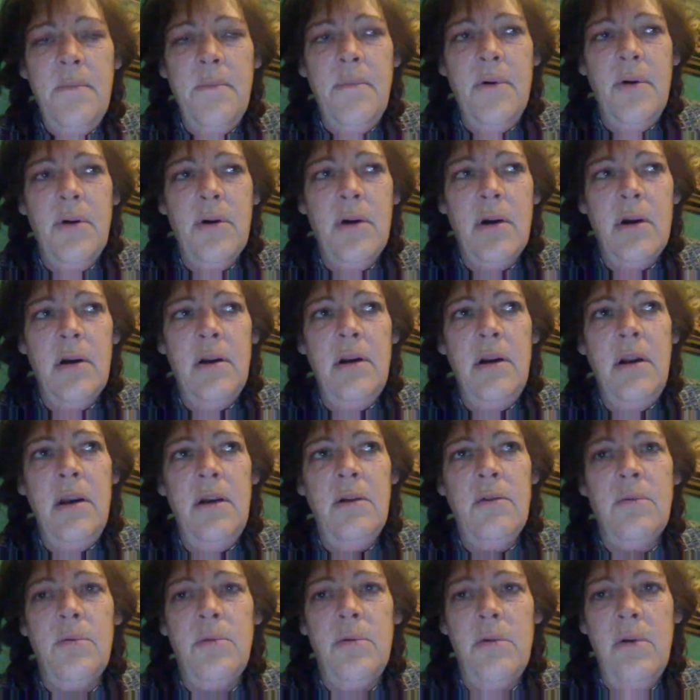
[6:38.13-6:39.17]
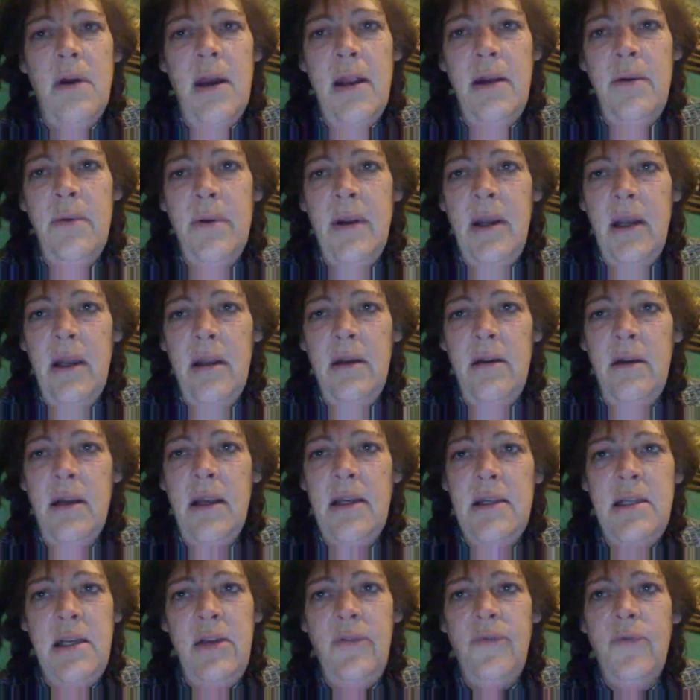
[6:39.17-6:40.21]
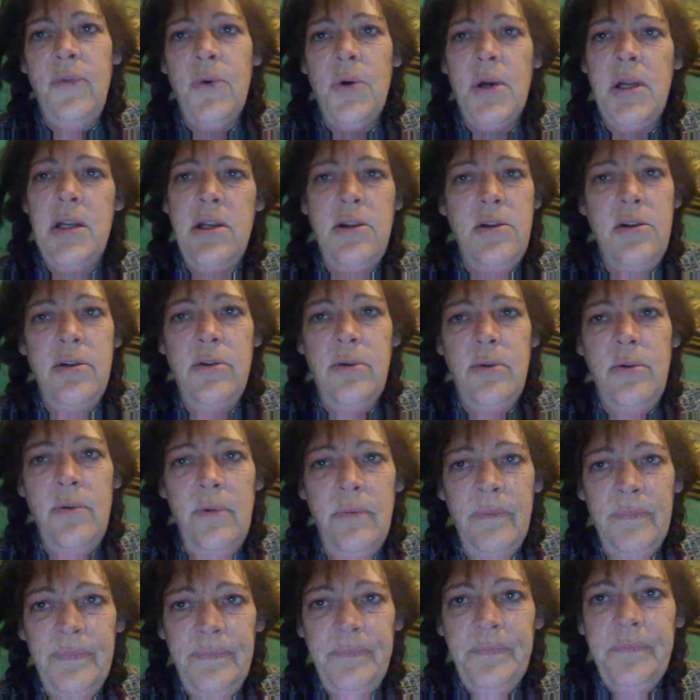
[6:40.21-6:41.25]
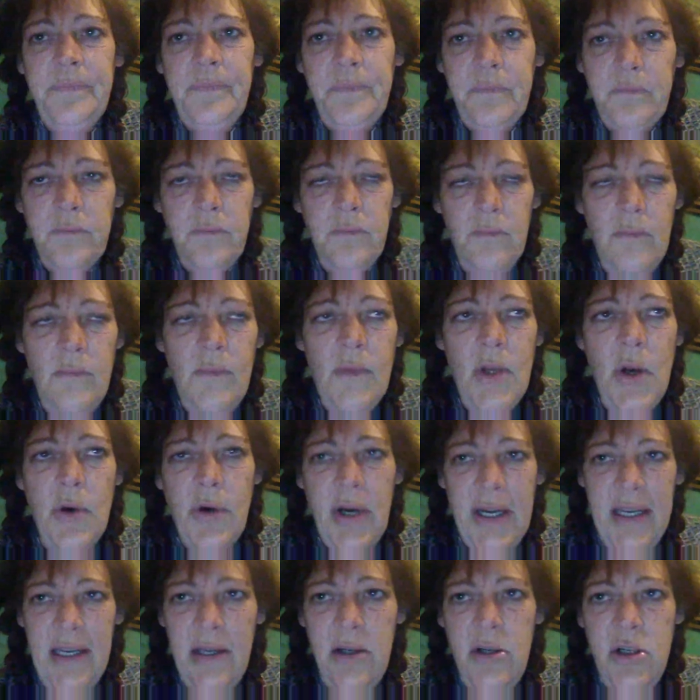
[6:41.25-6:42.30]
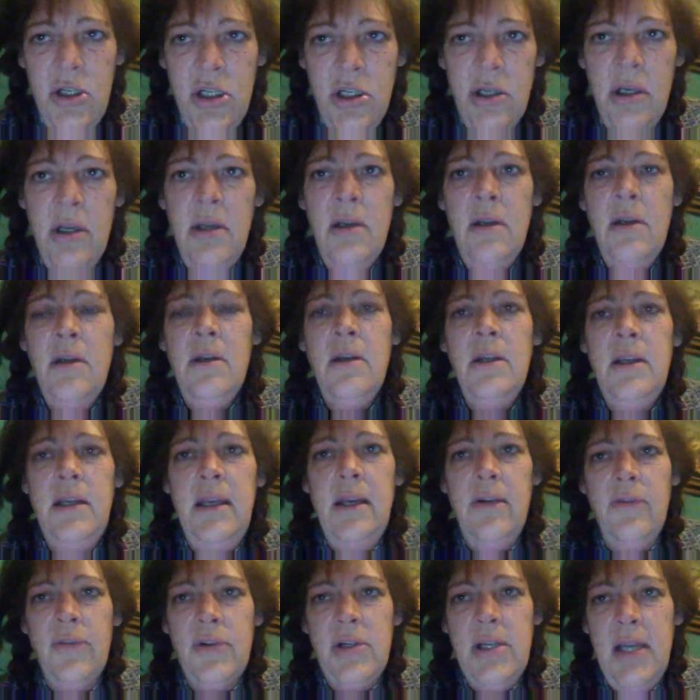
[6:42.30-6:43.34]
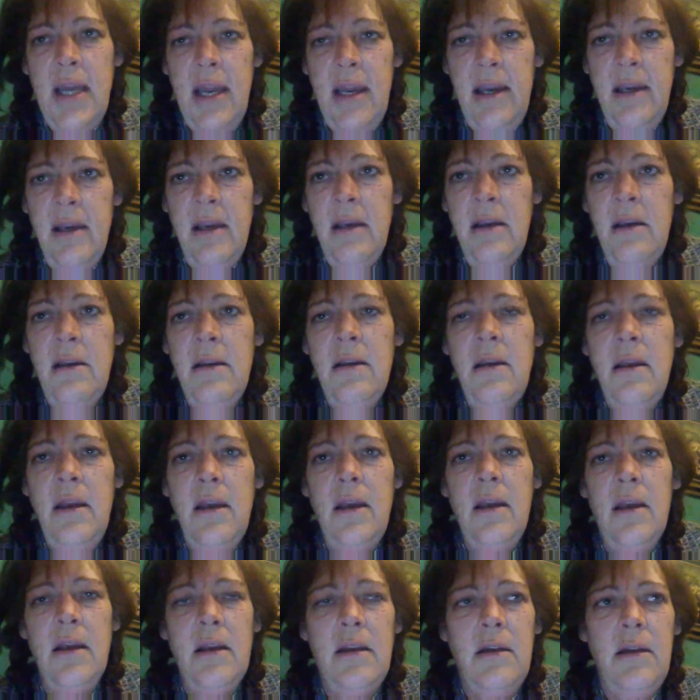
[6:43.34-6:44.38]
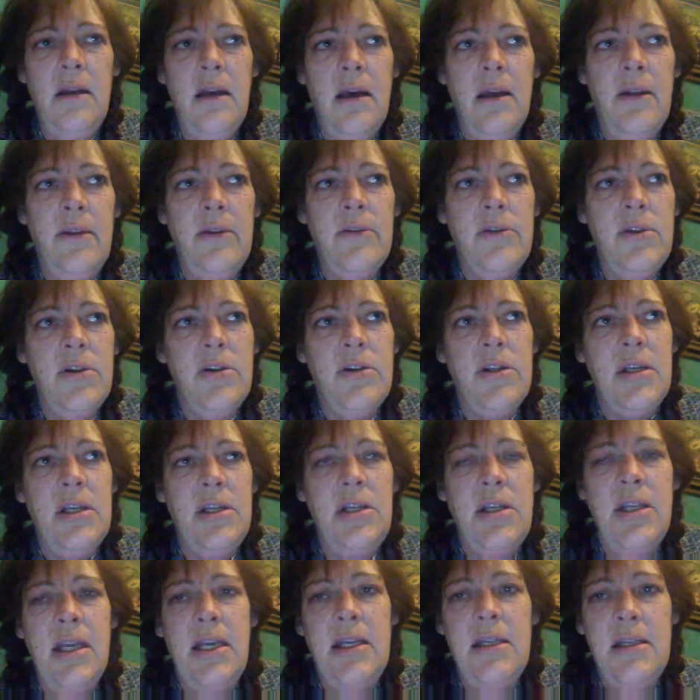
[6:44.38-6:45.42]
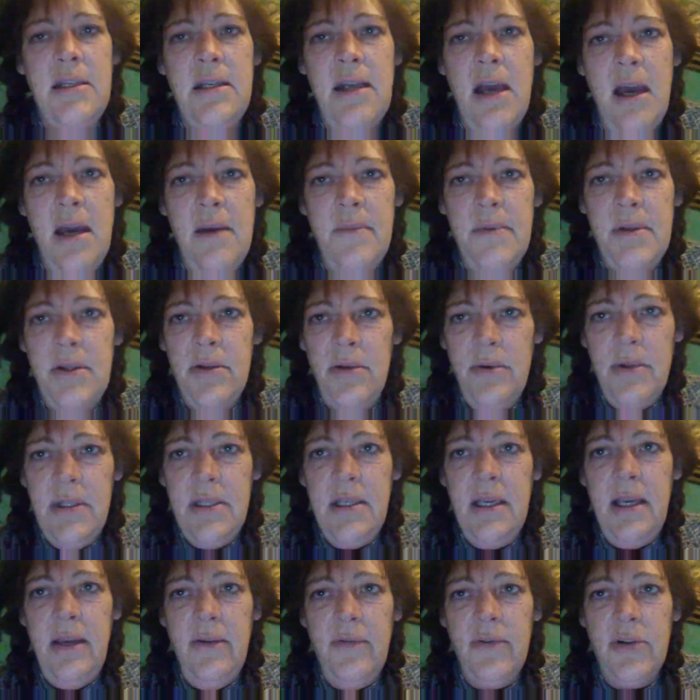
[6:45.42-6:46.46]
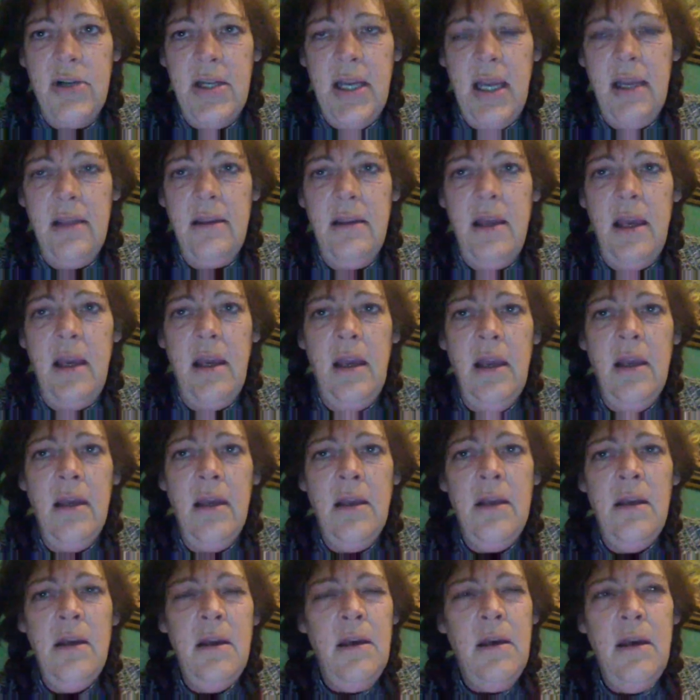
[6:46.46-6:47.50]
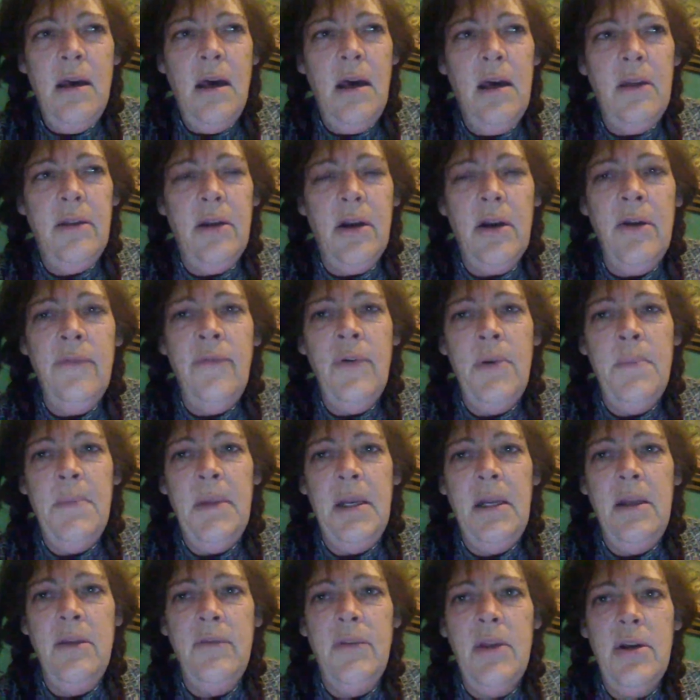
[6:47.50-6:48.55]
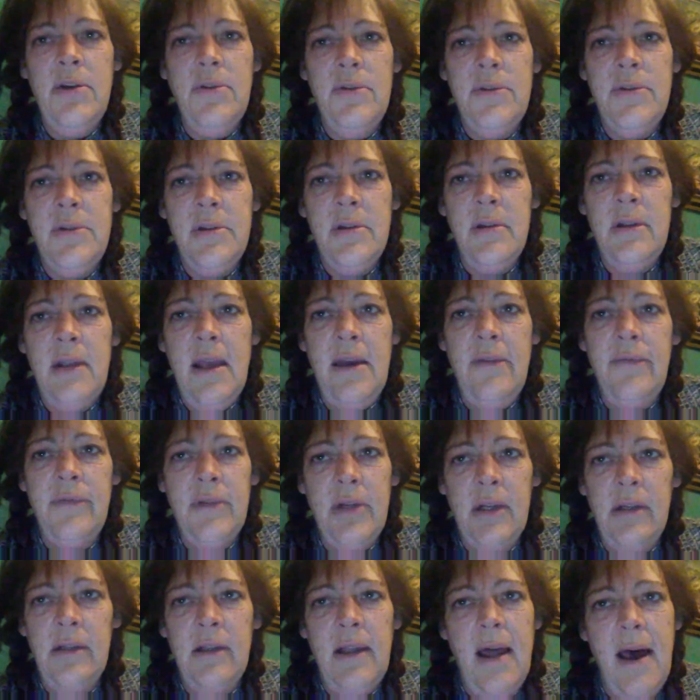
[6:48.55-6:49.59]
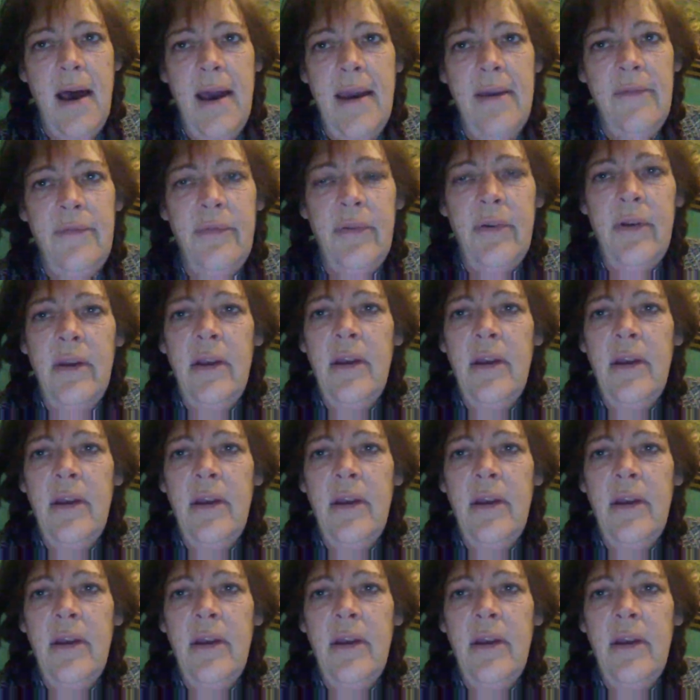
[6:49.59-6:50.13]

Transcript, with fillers: born right around 1942, or ish, give or take, and there's no such thing as time, so it's a give or take thing. There aren't very many of those left alive.